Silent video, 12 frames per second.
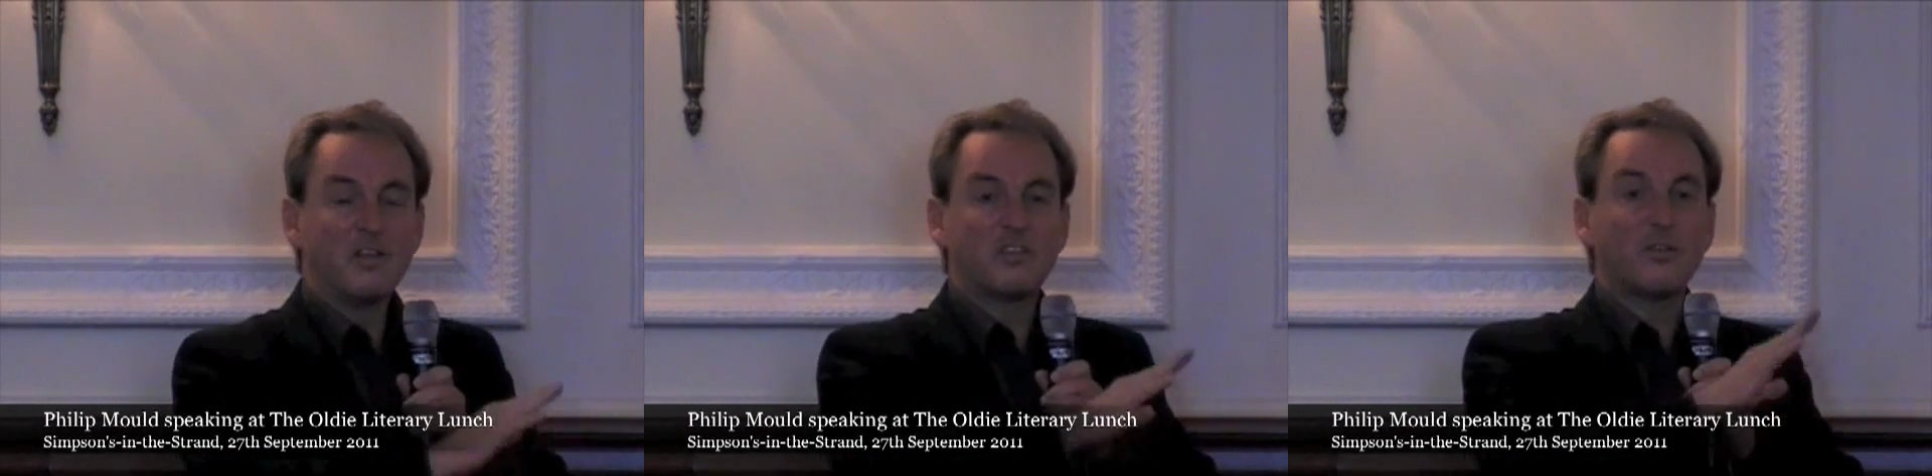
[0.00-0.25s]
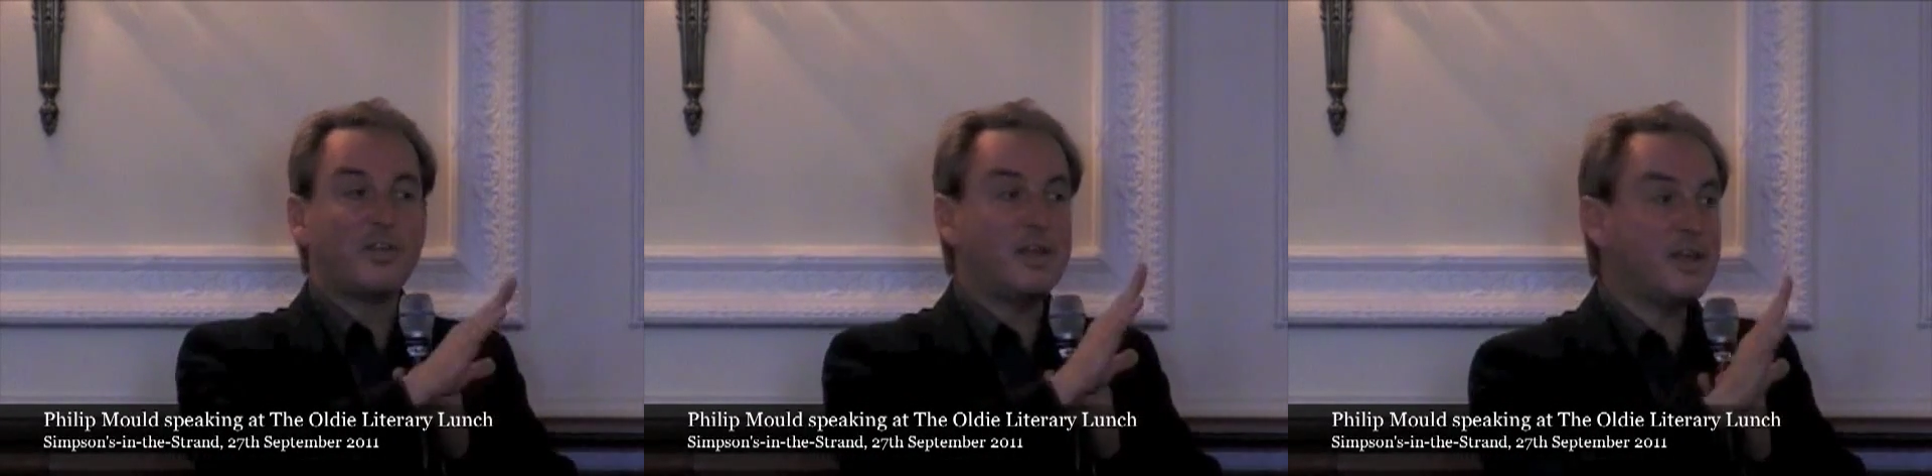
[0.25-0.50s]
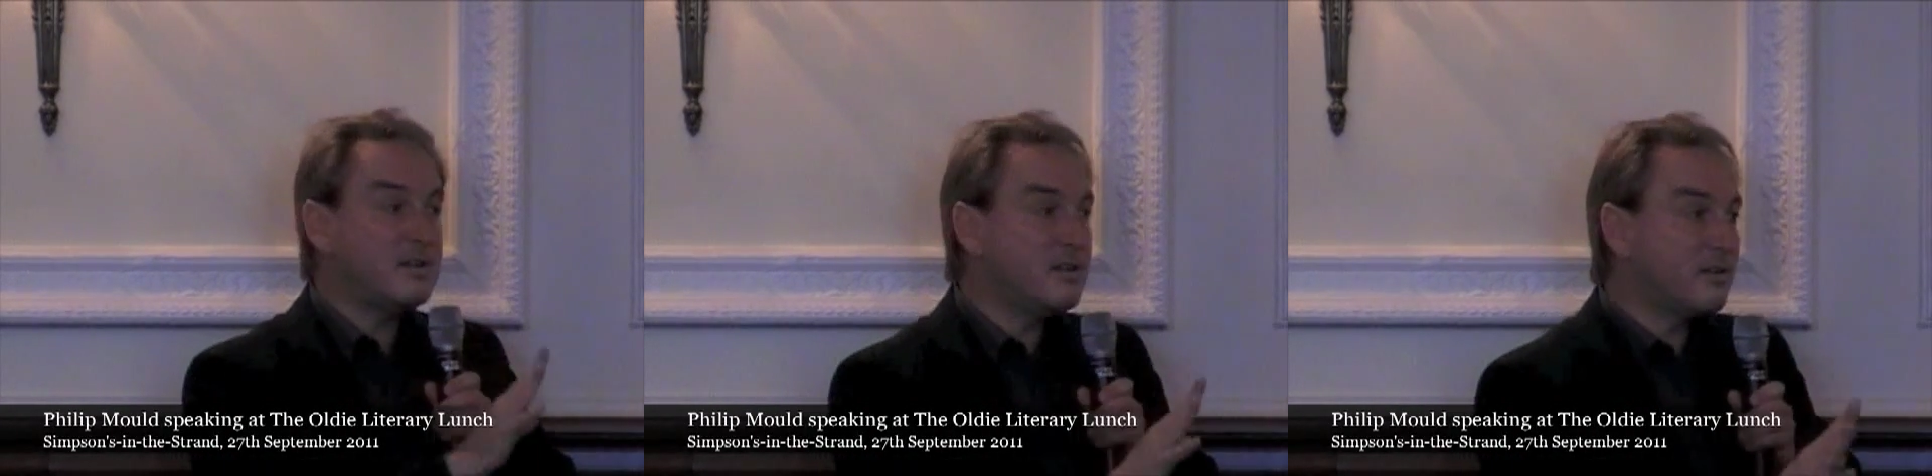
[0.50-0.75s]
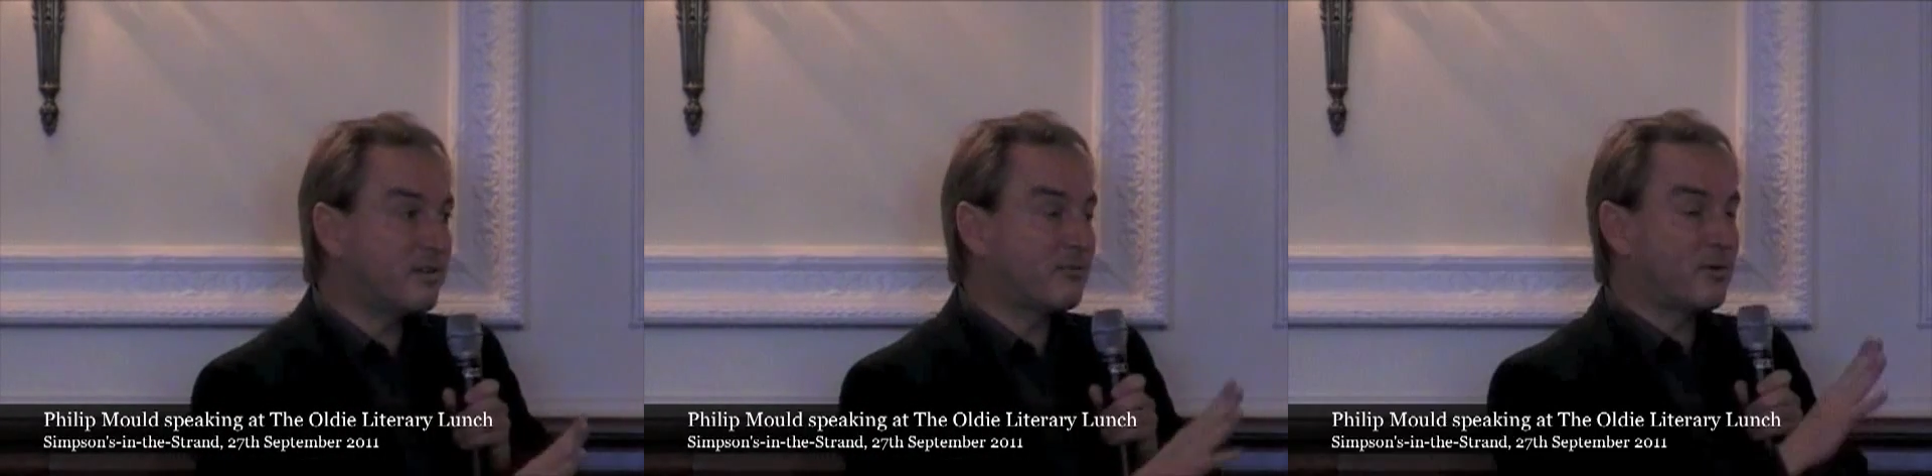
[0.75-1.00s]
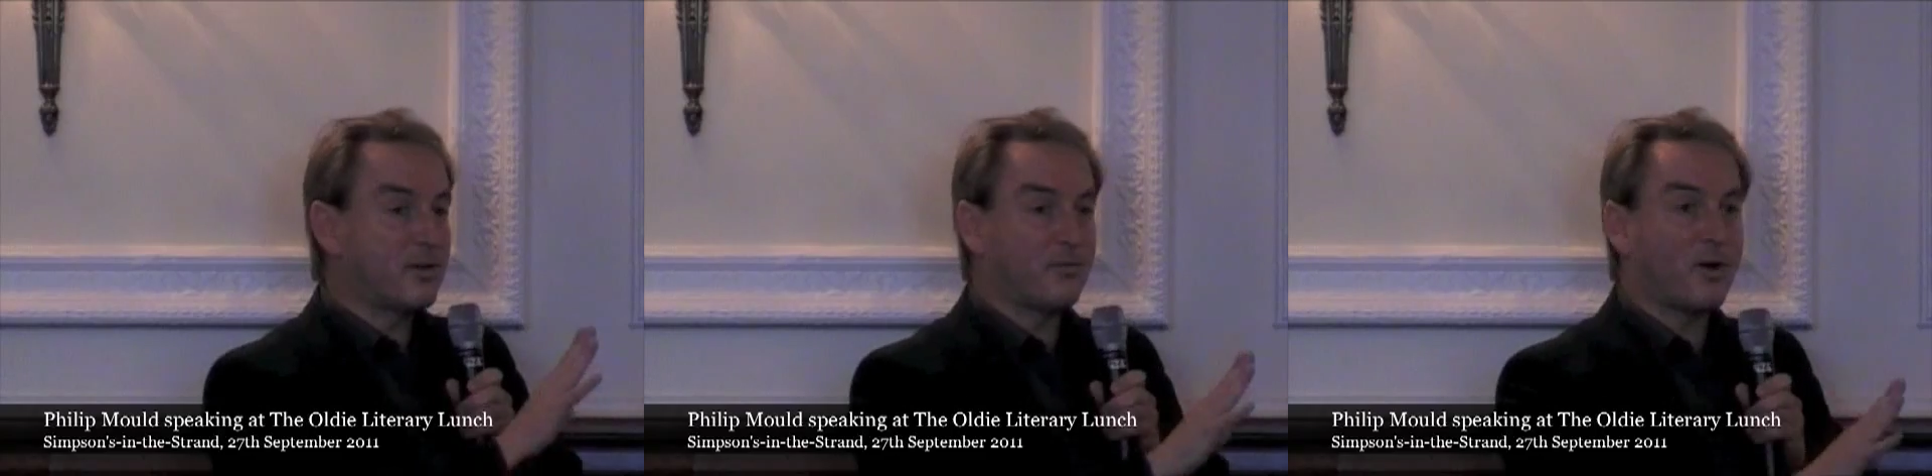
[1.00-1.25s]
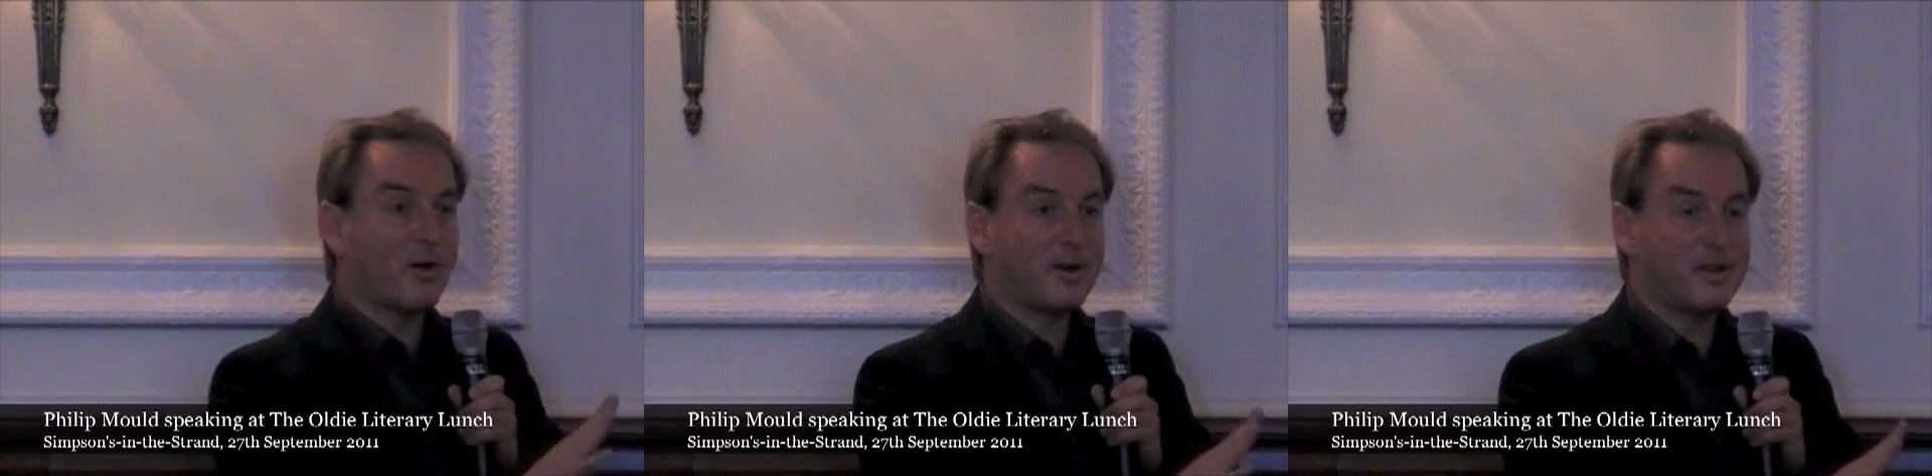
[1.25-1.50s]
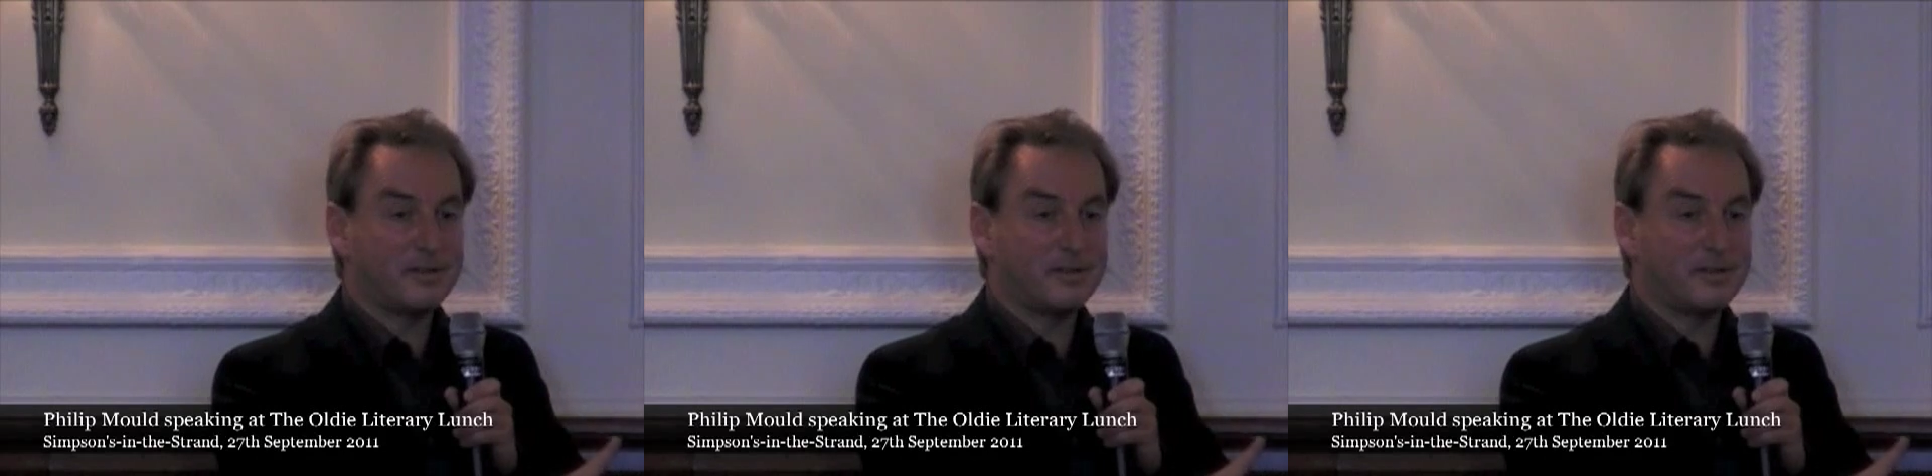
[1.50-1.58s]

So the industry of art